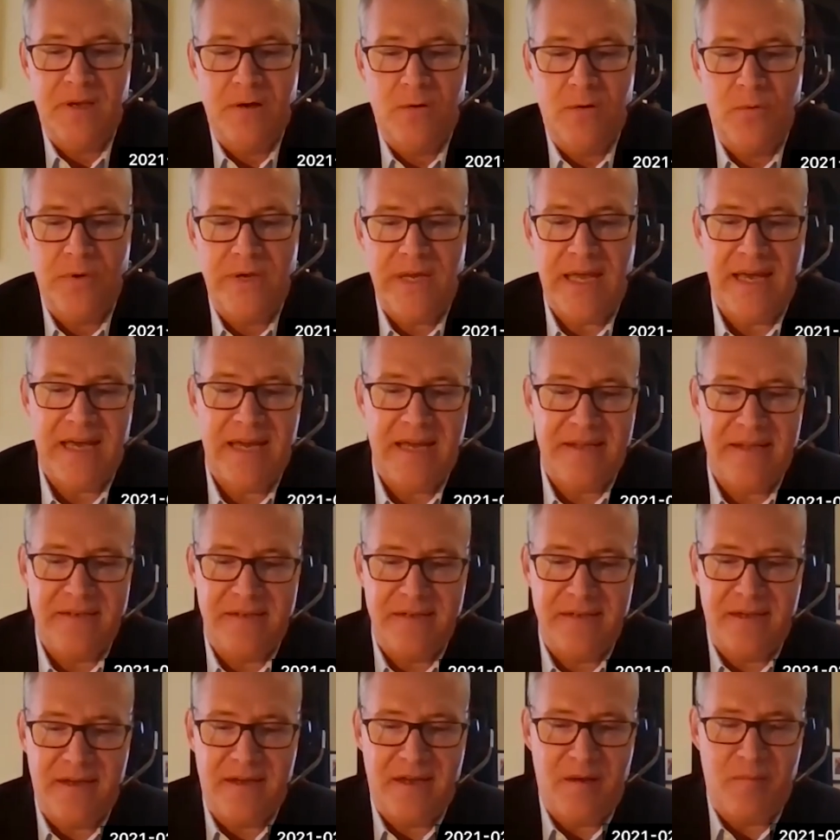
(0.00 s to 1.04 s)
We
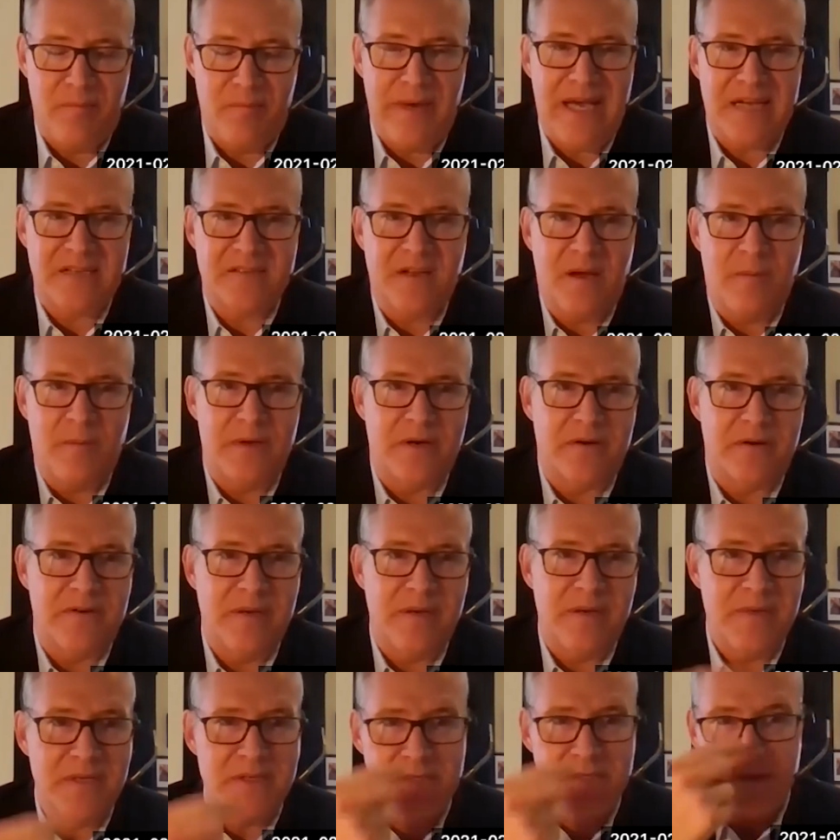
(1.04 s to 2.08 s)
had a backstop
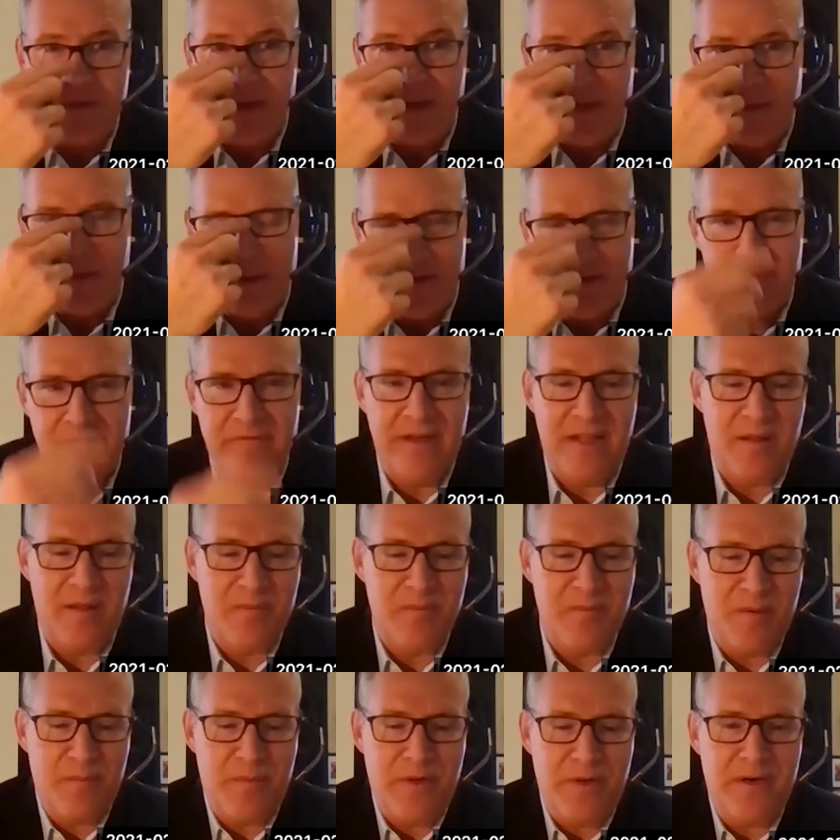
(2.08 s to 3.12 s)
agreement during the
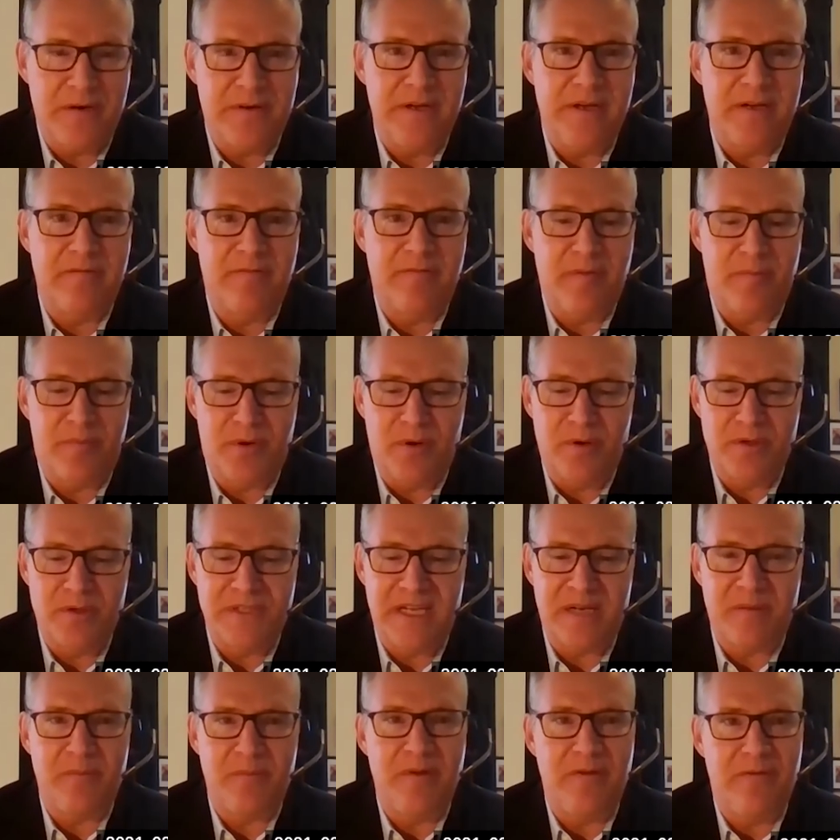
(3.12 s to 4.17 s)
development period of the
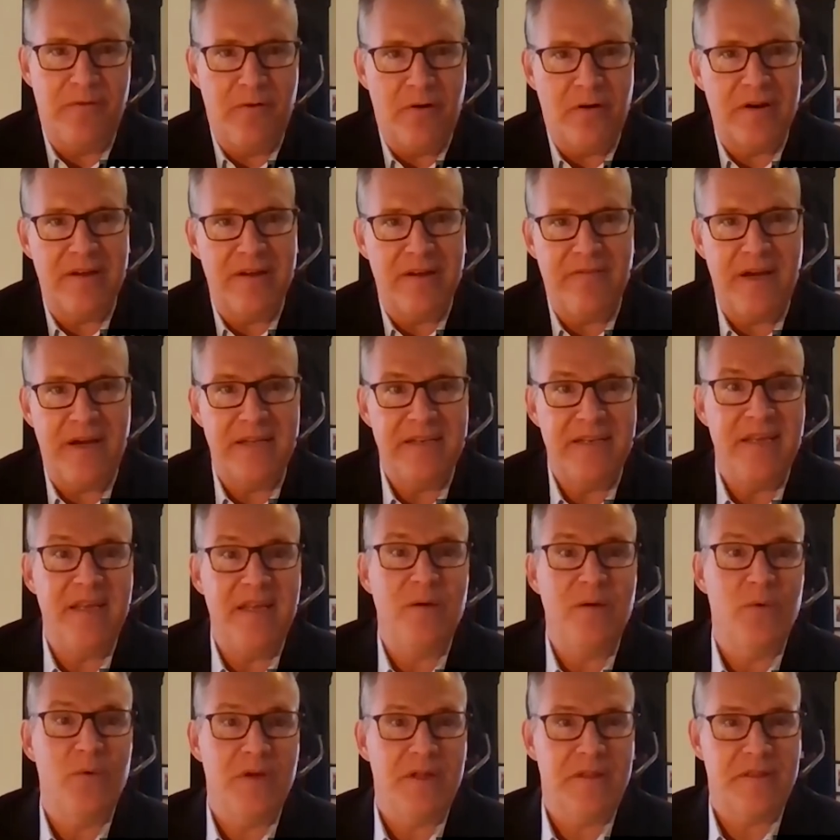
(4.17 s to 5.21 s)
project before
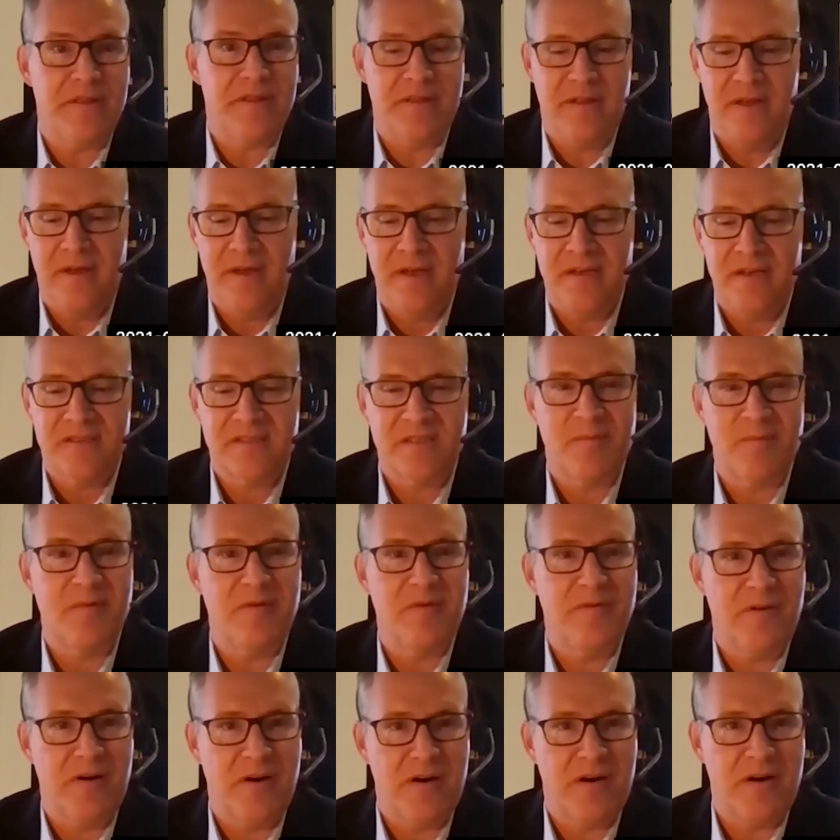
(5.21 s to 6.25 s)
FID with some
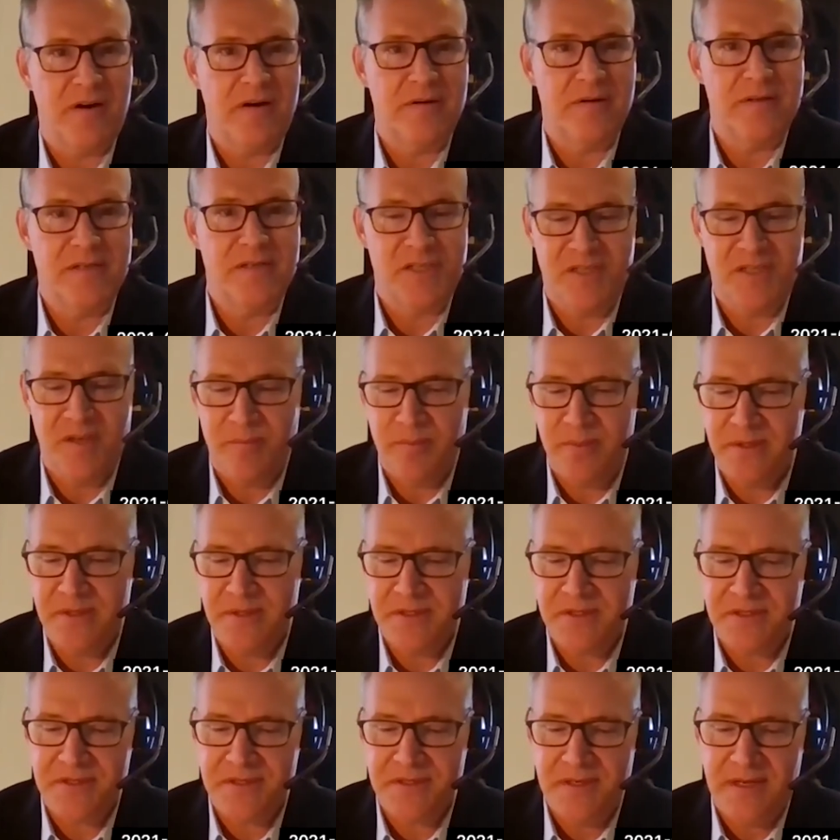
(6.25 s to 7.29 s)
of our
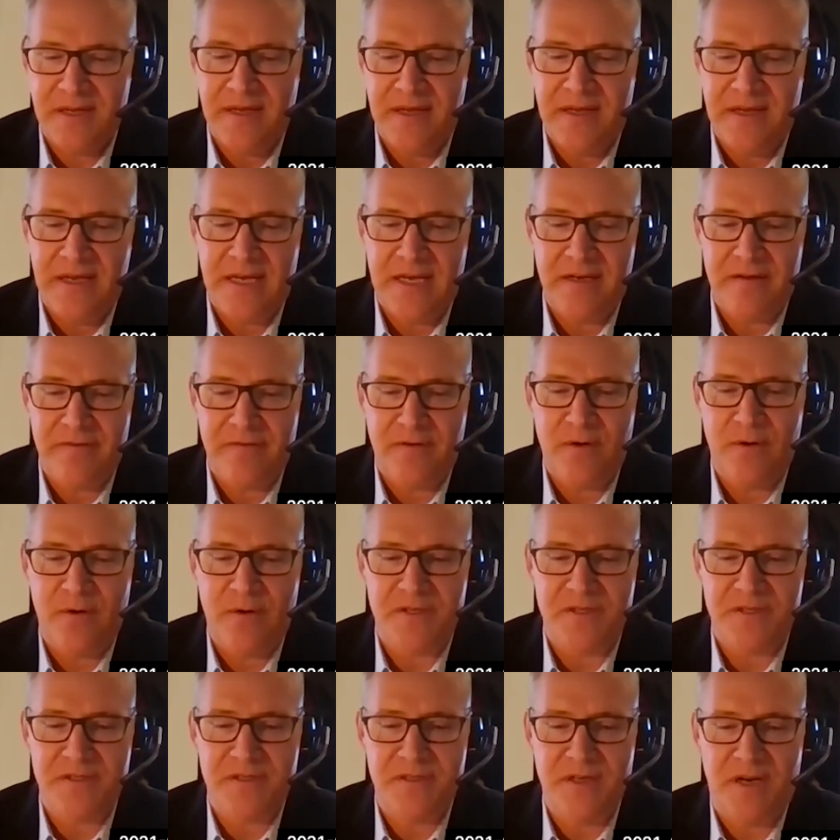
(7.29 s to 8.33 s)
shippers, and of
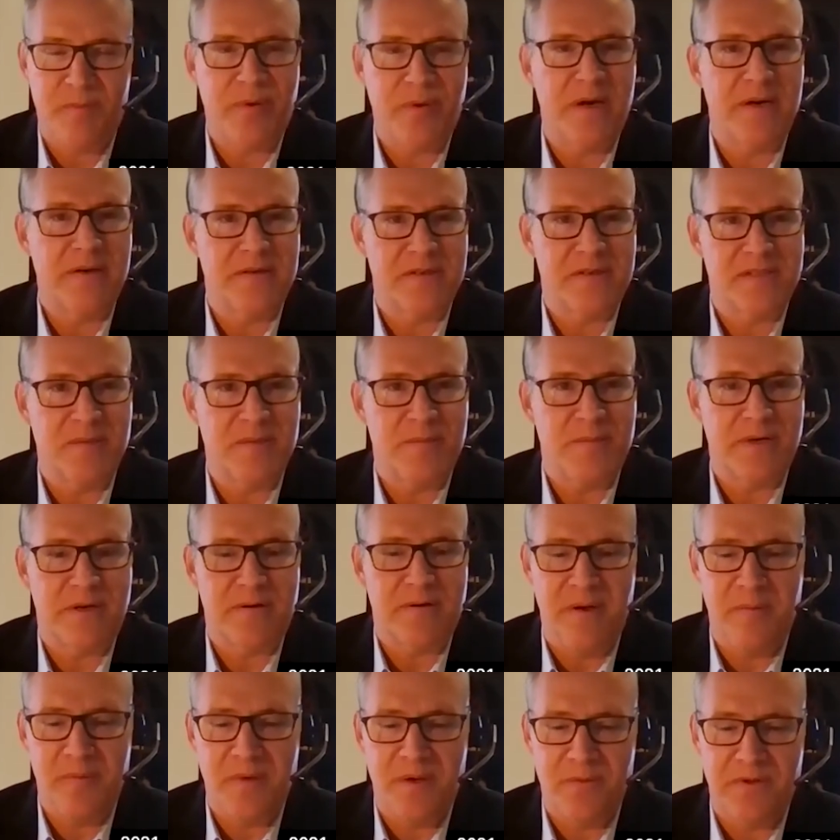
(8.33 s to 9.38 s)
course, our partnership
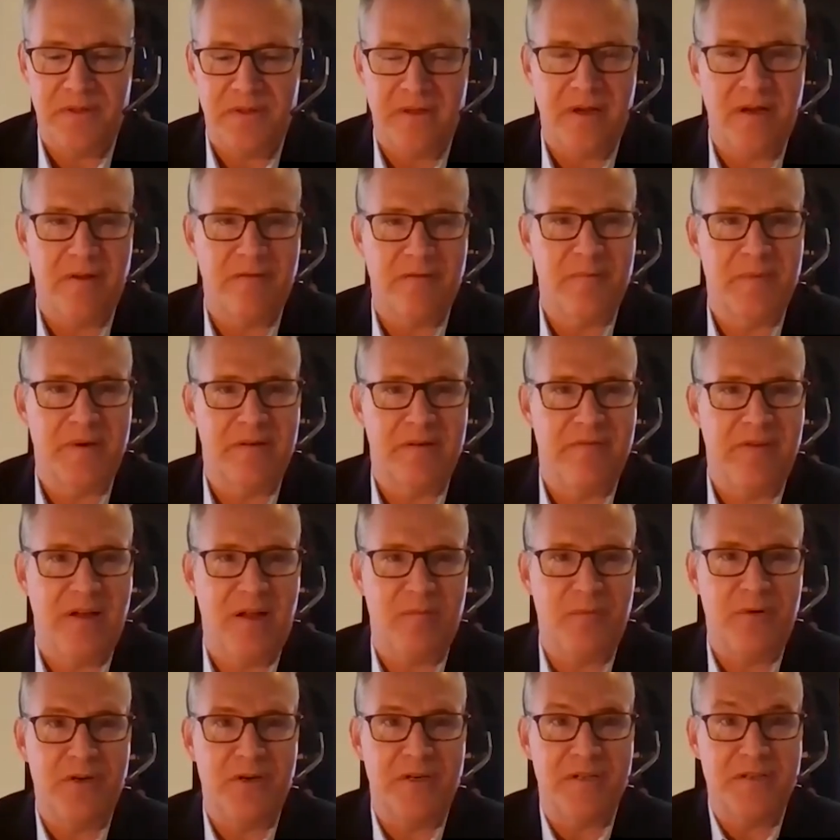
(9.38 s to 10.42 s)
agreement with the government of
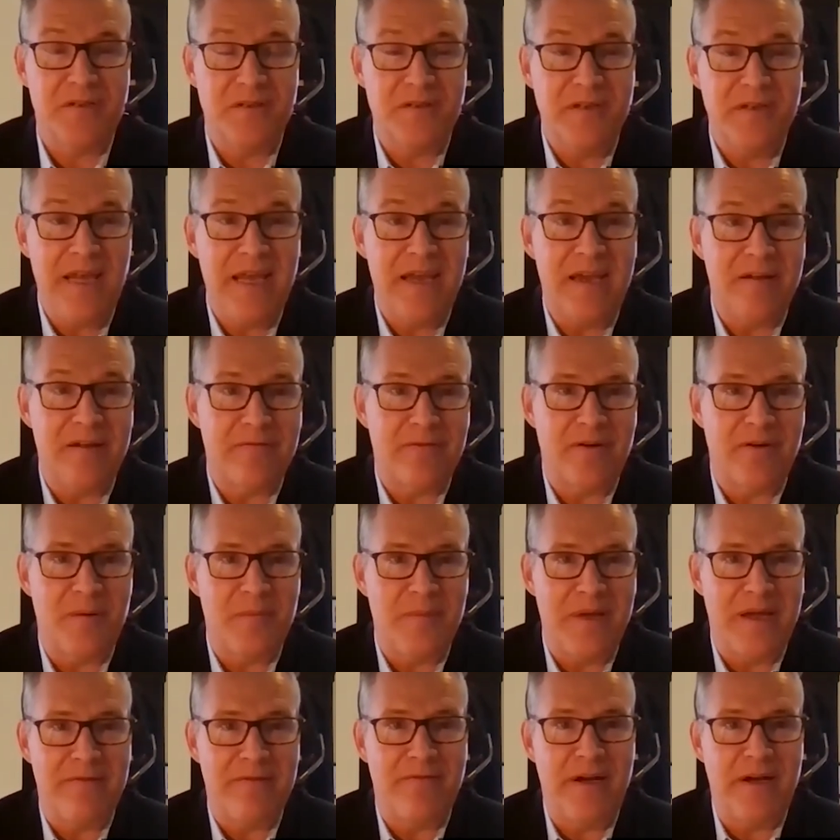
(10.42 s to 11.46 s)
Alberta to take it
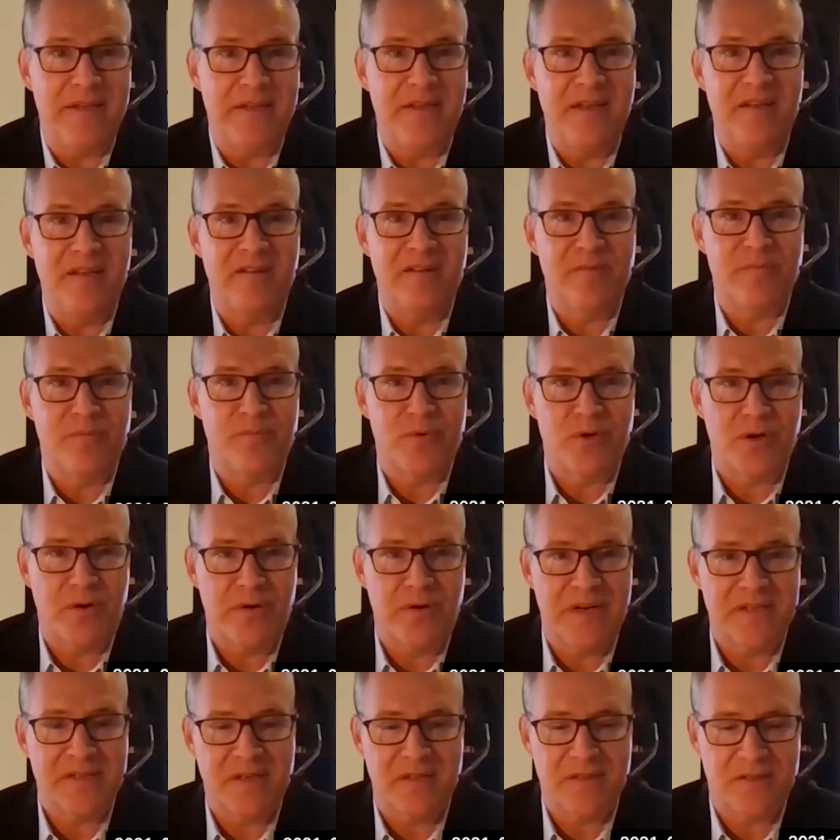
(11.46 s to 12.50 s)
from FID to
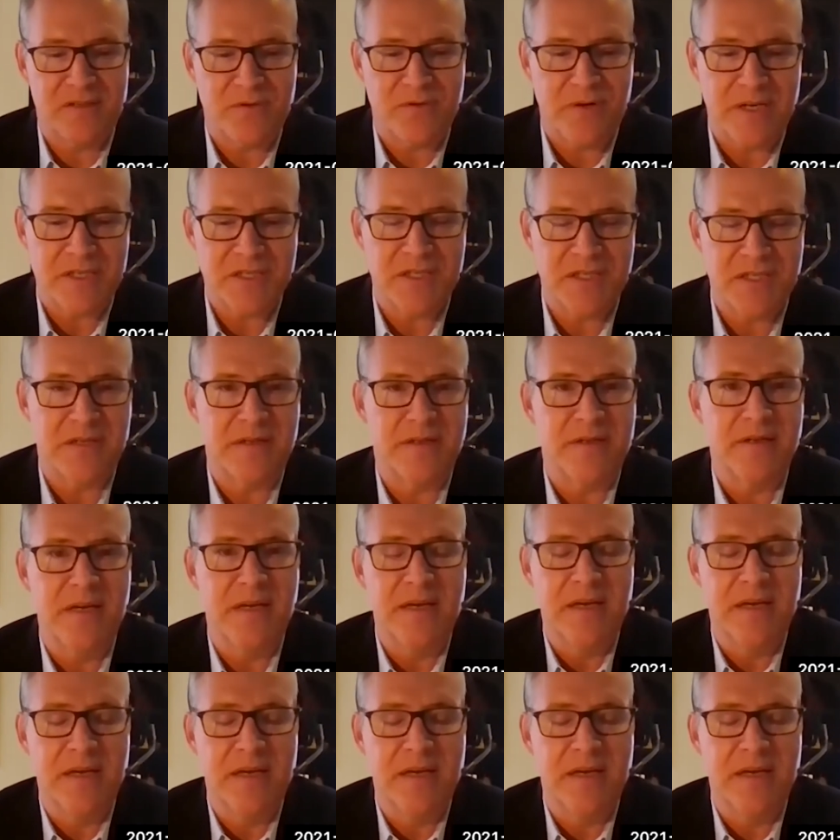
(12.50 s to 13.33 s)
progress construction